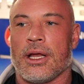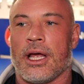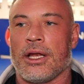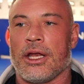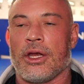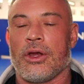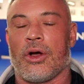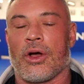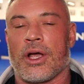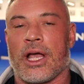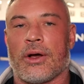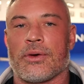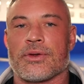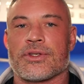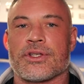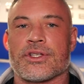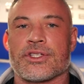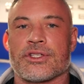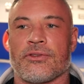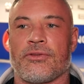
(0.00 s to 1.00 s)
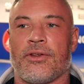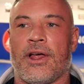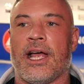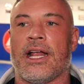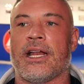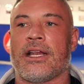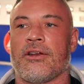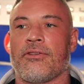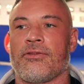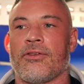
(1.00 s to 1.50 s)
your knockouts and stuff like
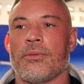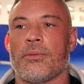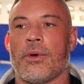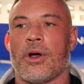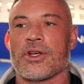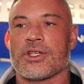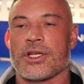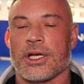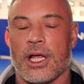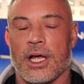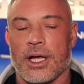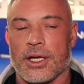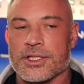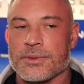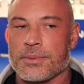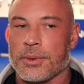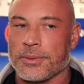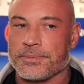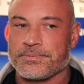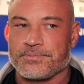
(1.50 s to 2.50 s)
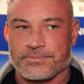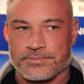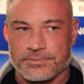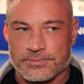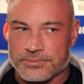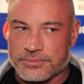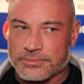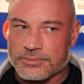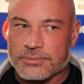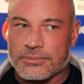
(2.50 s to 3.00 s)
that in different martial arts, but,
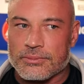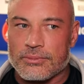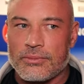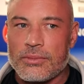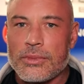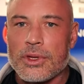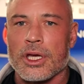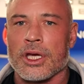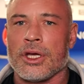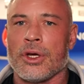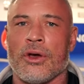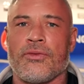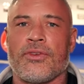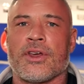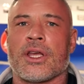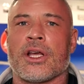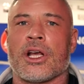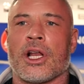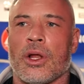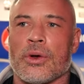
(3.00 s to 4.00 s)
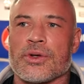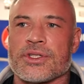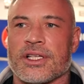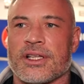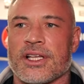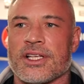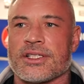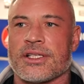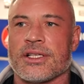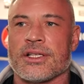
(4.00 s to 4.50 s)
you know, if you can close a
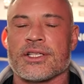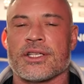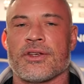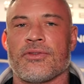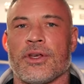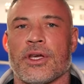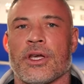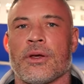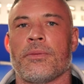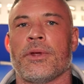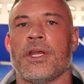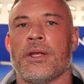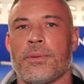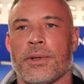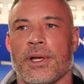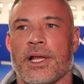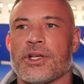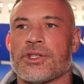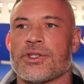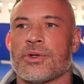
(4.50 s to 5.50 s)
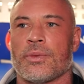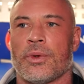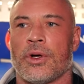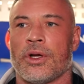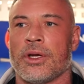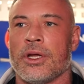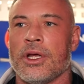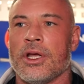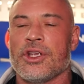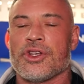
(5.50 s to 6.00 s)
distance, if you can manipulate
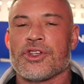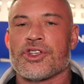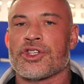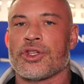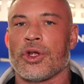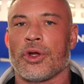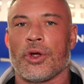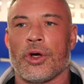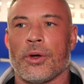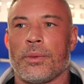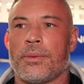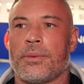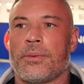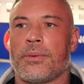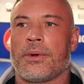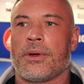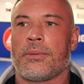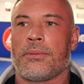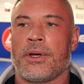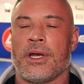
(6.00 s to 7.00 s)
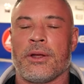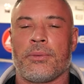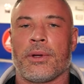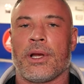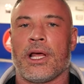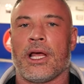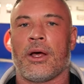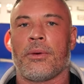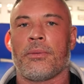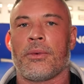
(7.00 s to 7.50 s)
someone stood up,
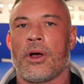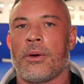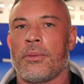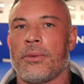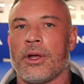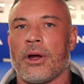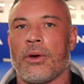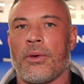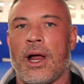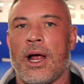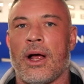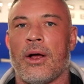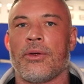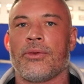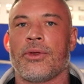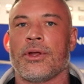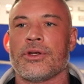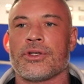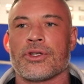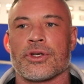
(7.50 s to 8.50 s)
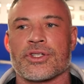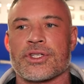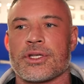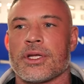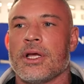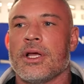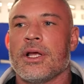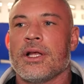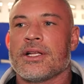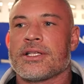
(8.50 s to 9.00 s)
manipulate on the ground and just
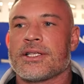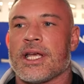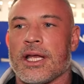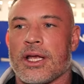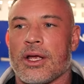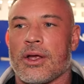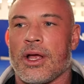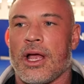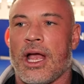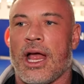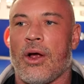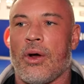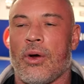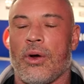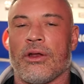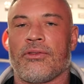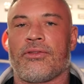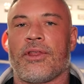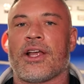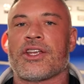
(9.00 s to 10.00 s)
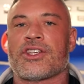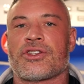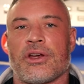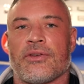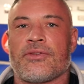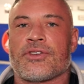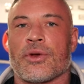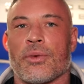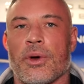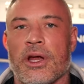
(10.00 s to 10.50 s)
take all of their
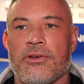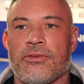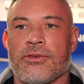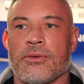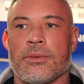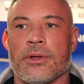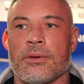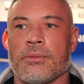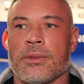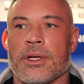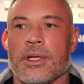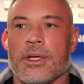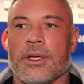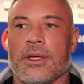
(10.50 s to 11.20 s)
strengths away from them,